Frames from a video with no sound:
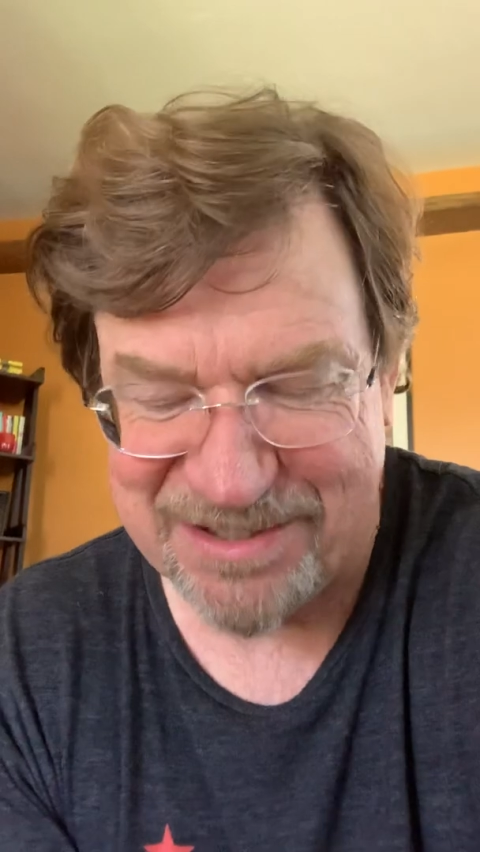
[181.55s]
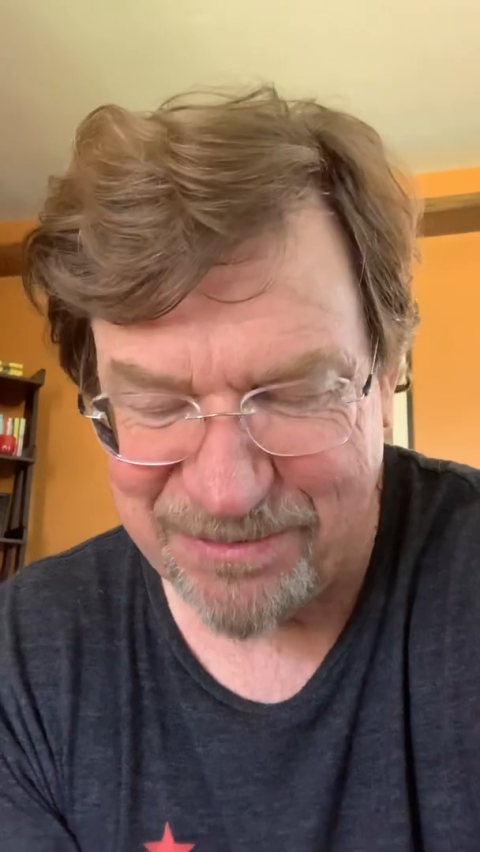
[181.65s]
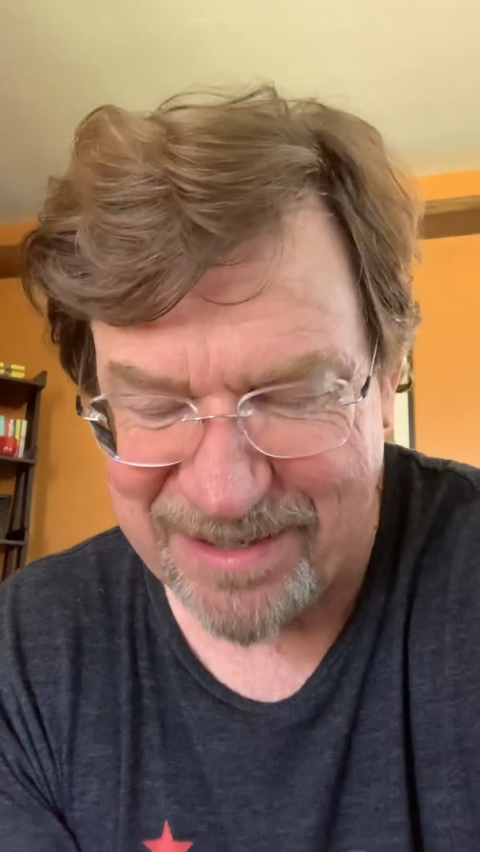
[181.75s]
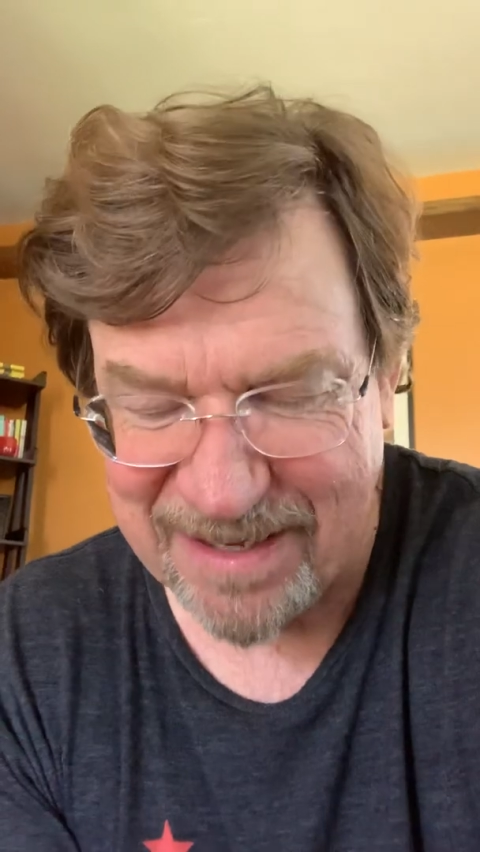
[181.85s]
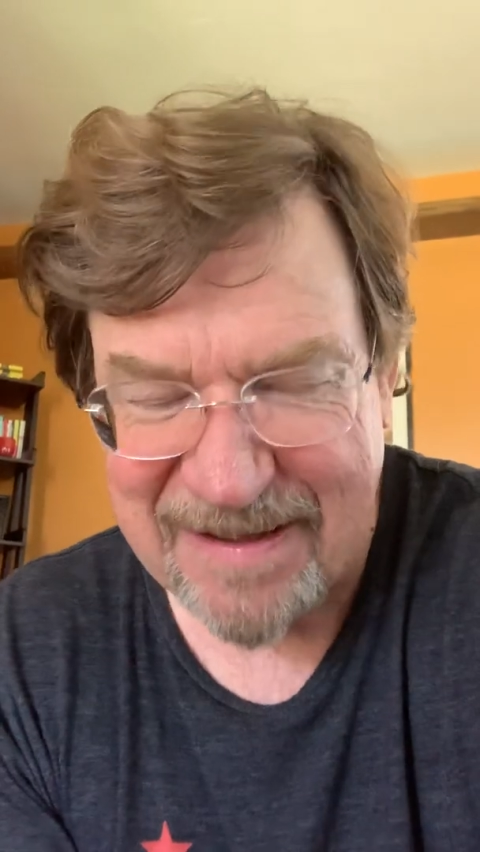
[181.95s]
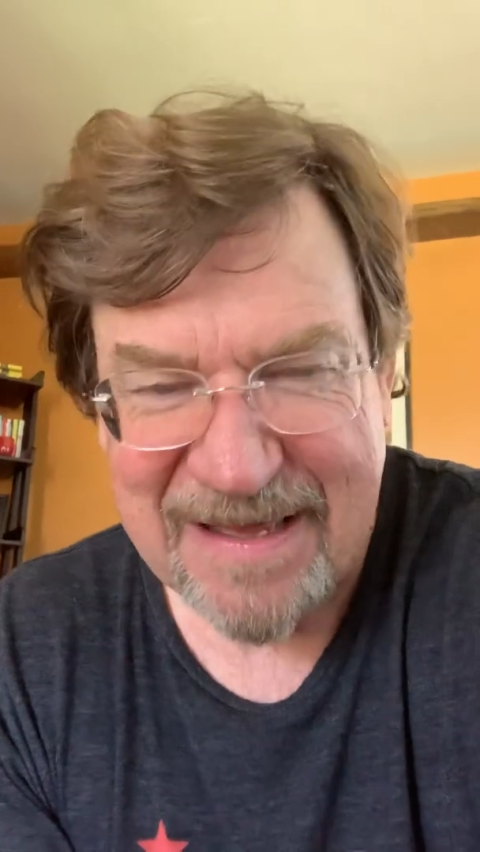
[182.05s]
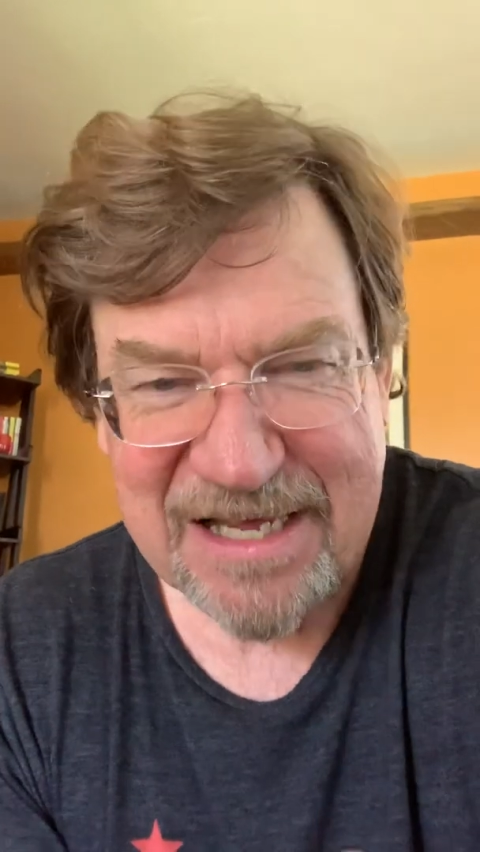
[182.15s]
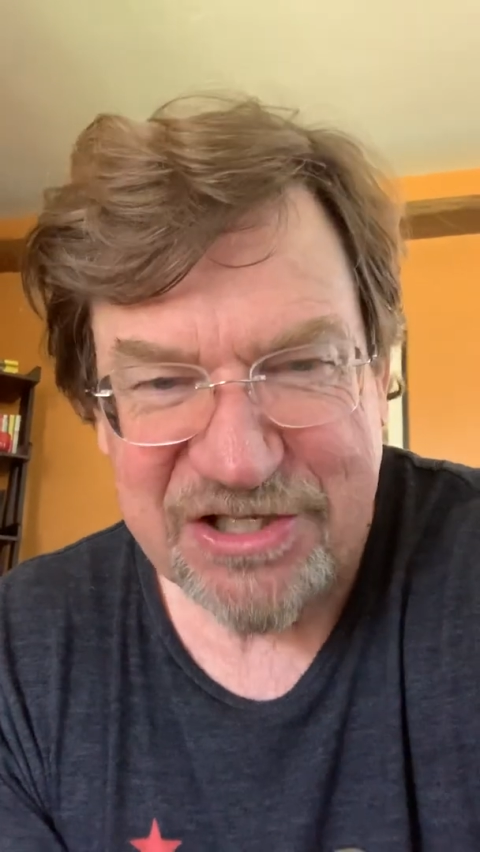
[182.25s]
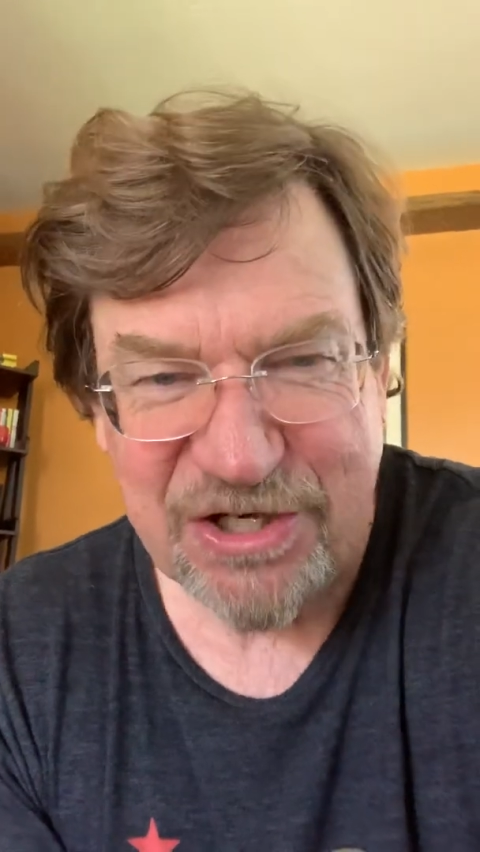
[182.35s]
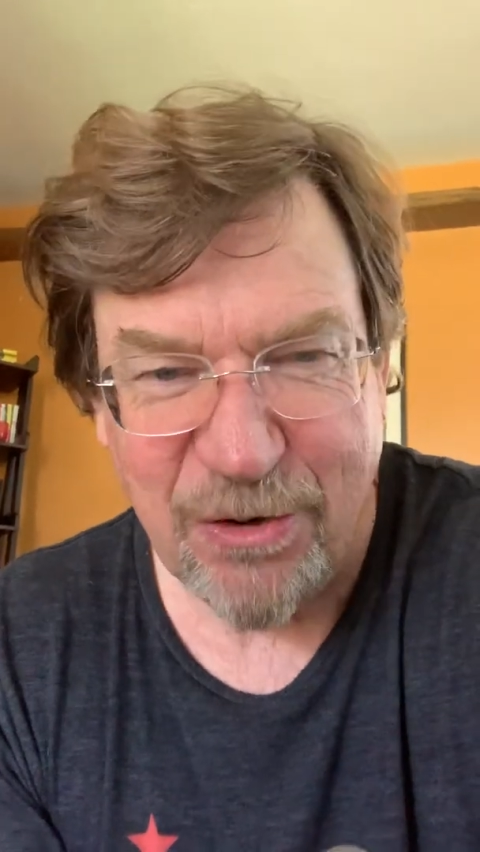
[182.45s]
week.
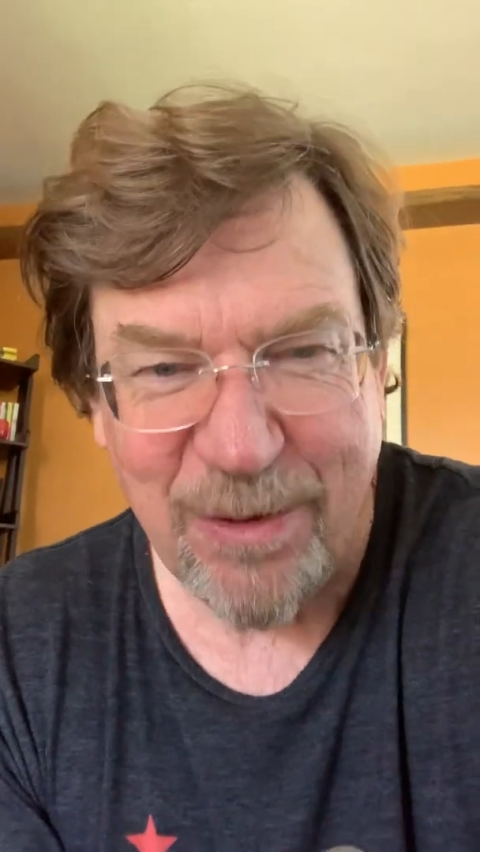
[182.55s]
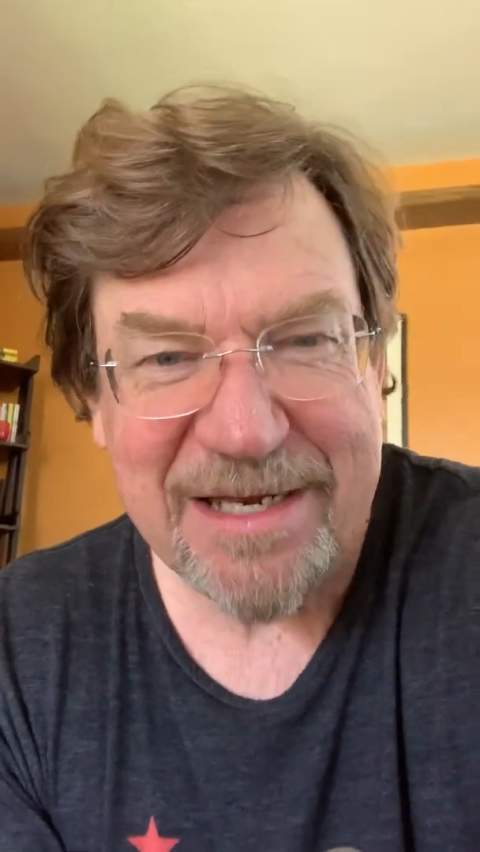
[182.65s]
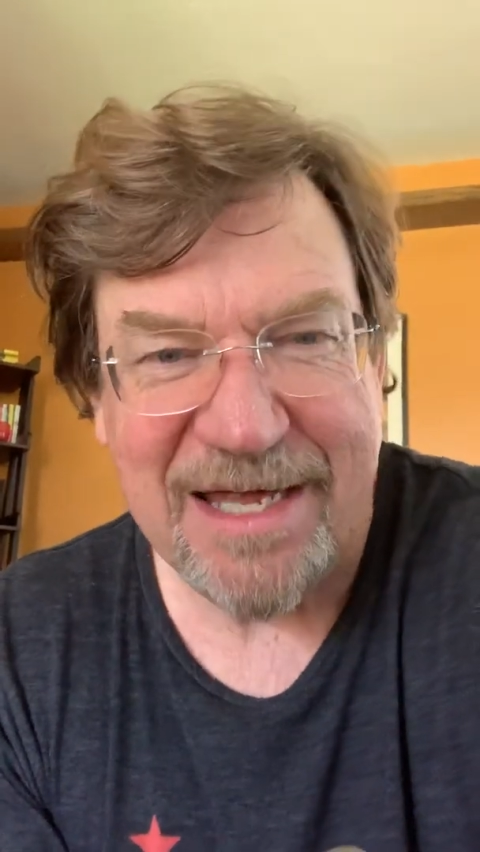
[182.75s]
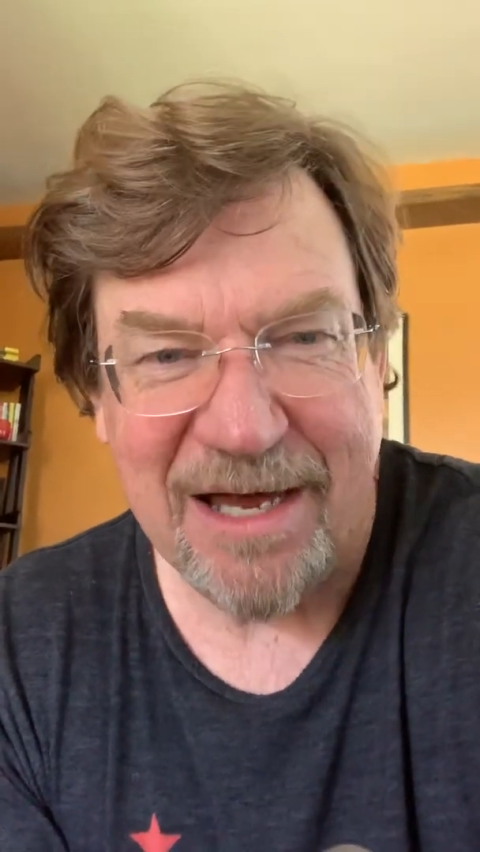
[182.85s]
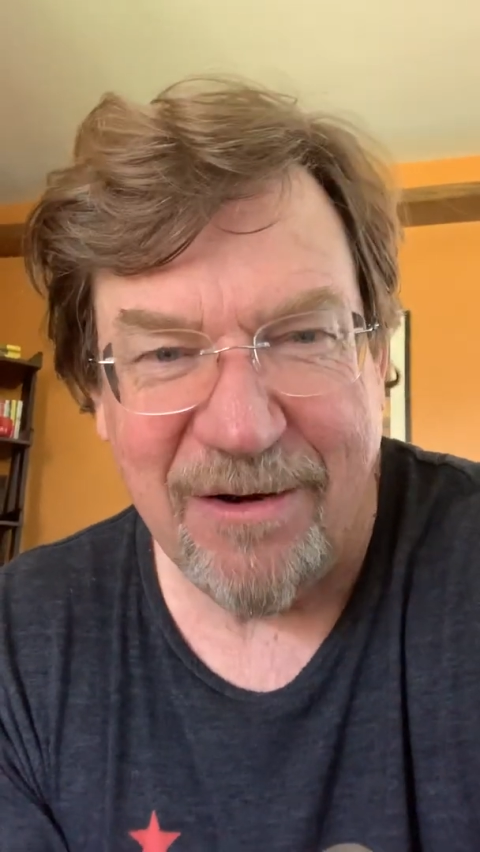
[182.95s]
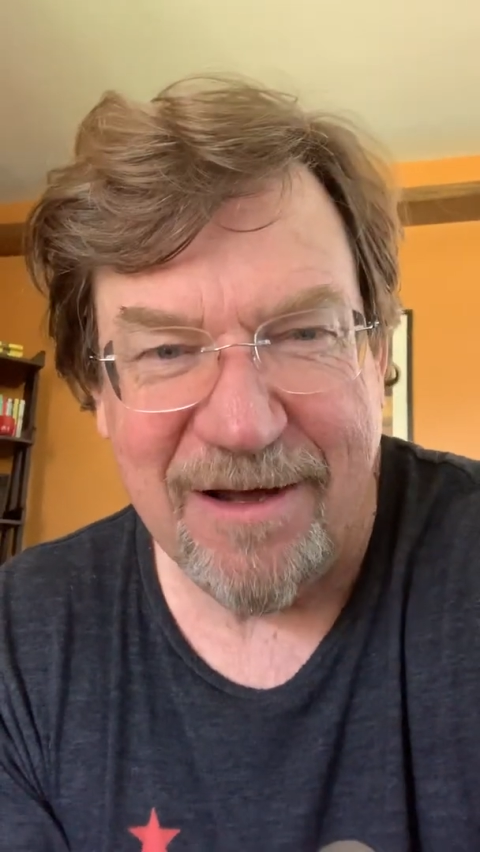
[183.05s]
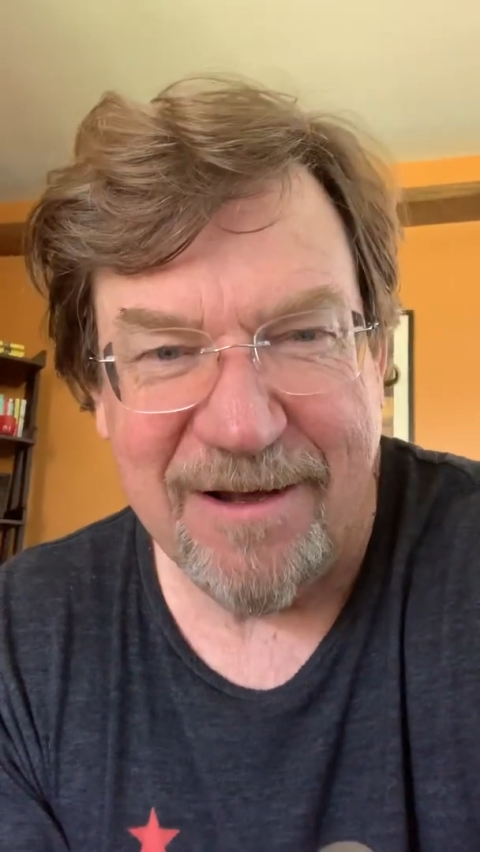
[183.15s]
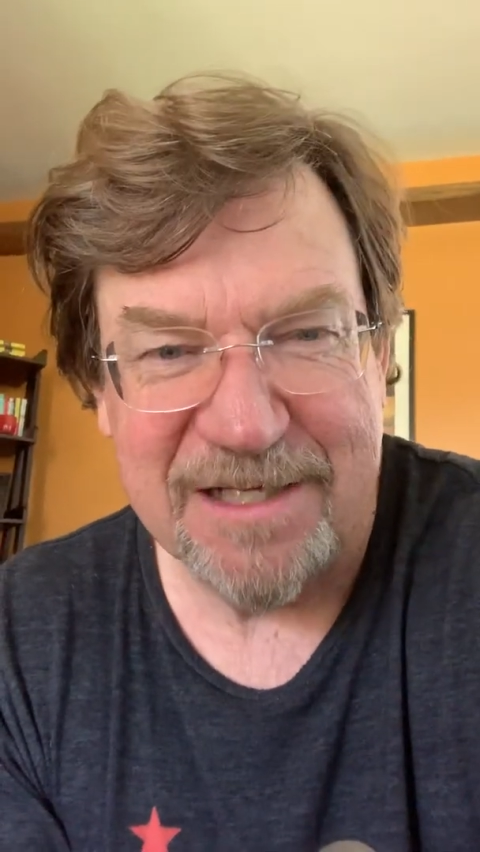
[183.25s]
So right now,